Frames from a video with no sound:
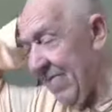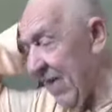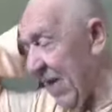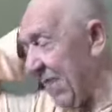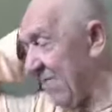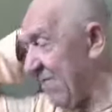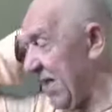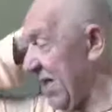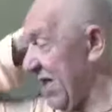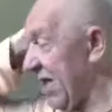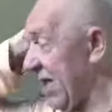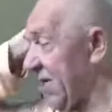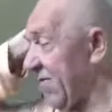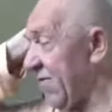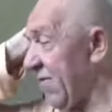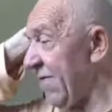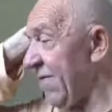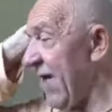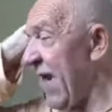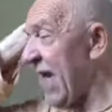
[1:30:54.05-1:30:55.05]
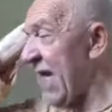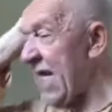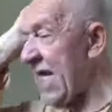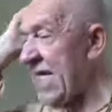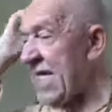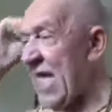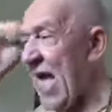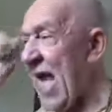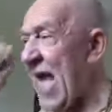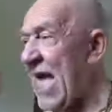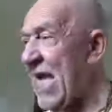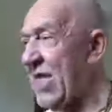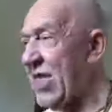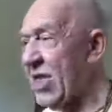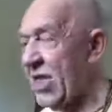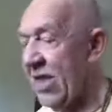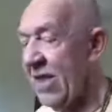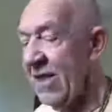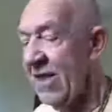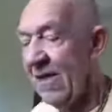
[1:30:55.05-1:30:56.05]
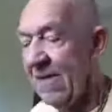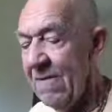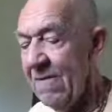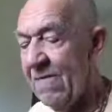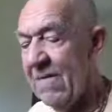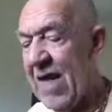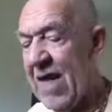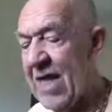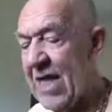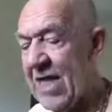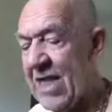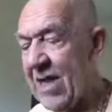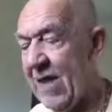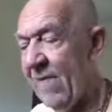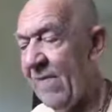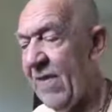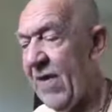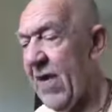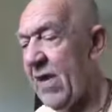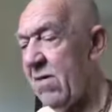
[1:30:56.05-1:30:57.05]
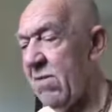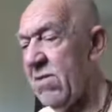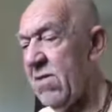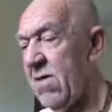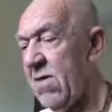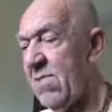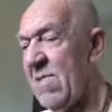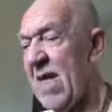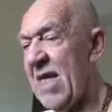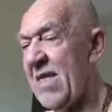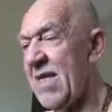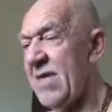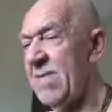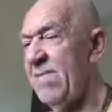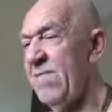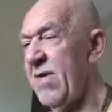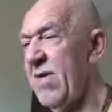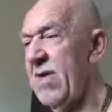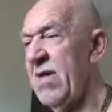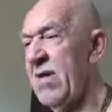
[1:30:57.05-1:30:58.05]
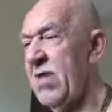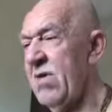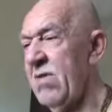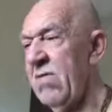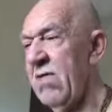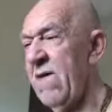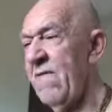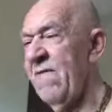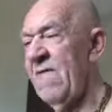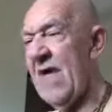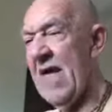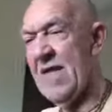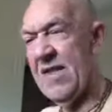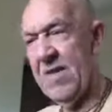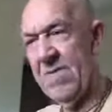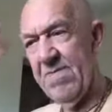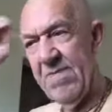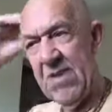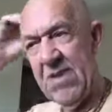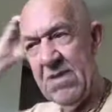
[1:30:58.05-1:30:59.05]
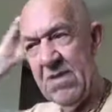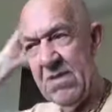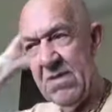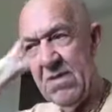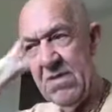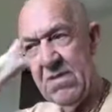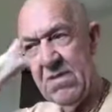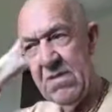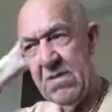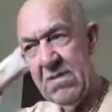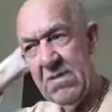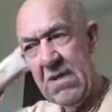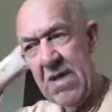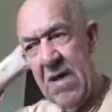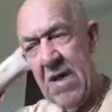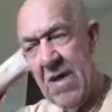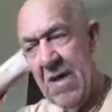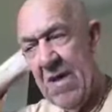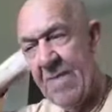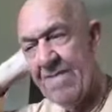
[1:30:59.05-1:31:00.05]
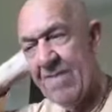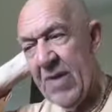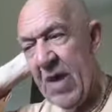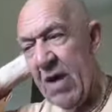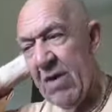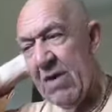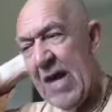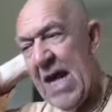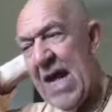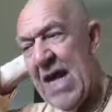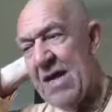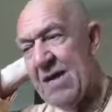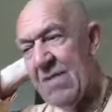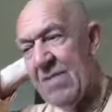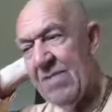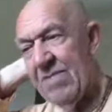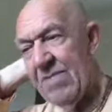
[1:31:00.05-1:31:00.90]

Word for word: And because we're very attached, very difficult to make spiritual advancement. All right?